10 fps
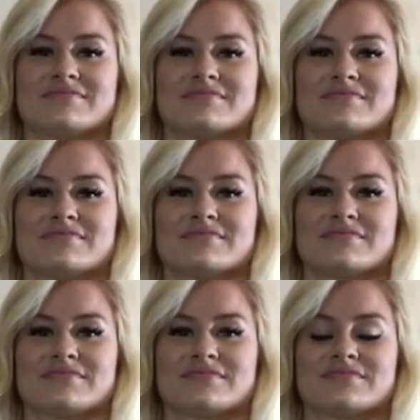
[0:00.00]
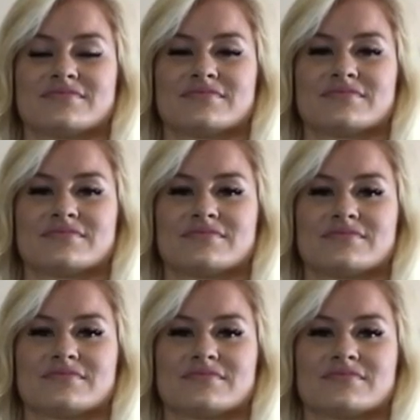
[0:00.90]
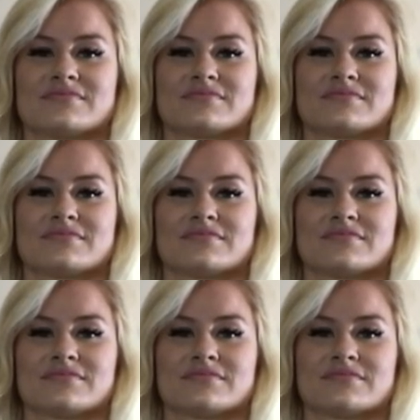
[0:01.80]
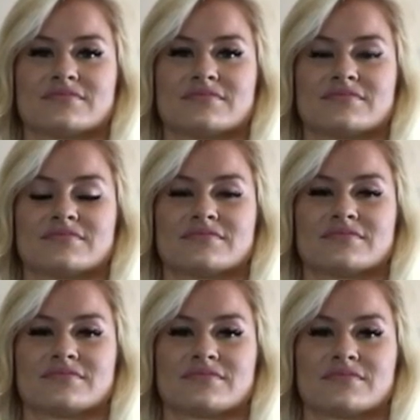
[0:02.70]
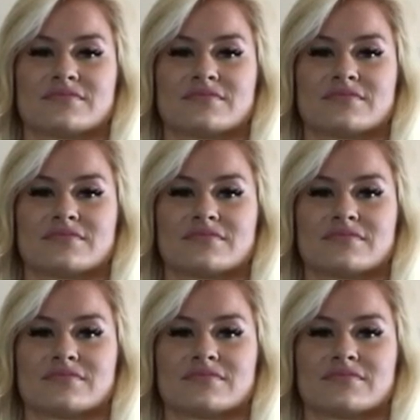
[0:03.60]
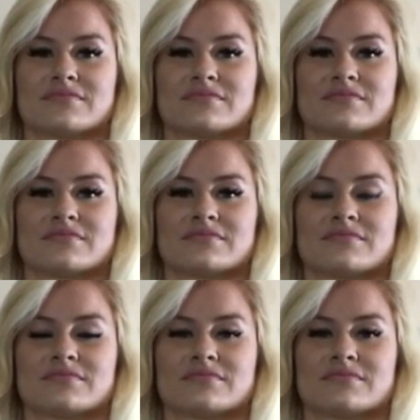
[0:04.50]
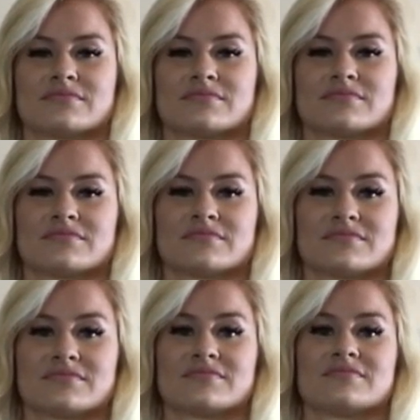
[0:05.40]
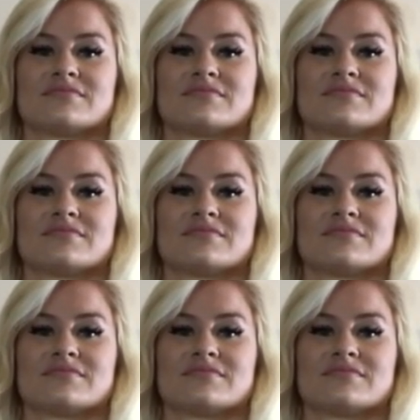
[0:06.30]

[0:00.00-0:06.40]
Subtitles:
This person isn't speaking.